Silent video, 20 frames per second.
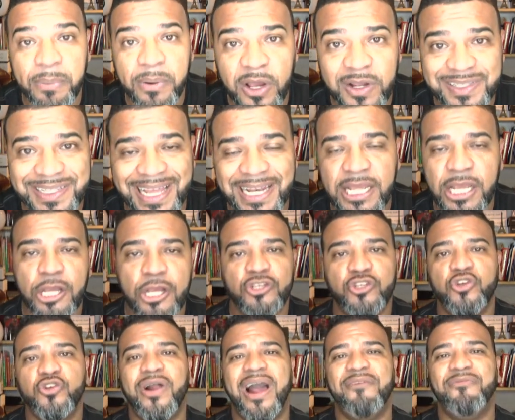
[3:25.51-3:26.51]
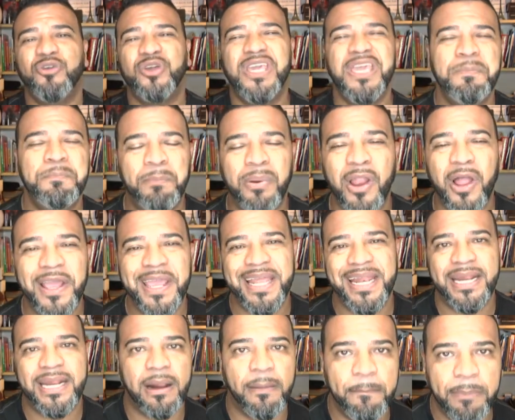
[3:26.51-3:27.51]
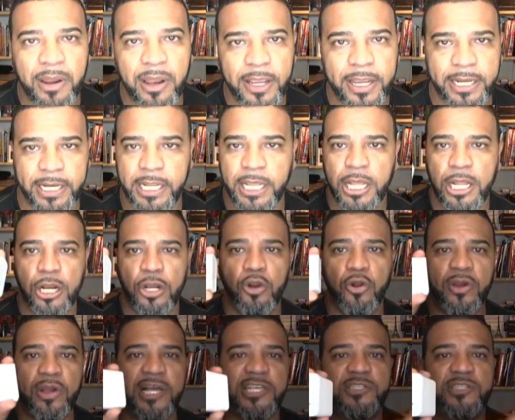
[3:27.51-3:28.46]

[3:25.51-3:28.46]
plugged in, so you don't have to keep plugging and unplugging it. Look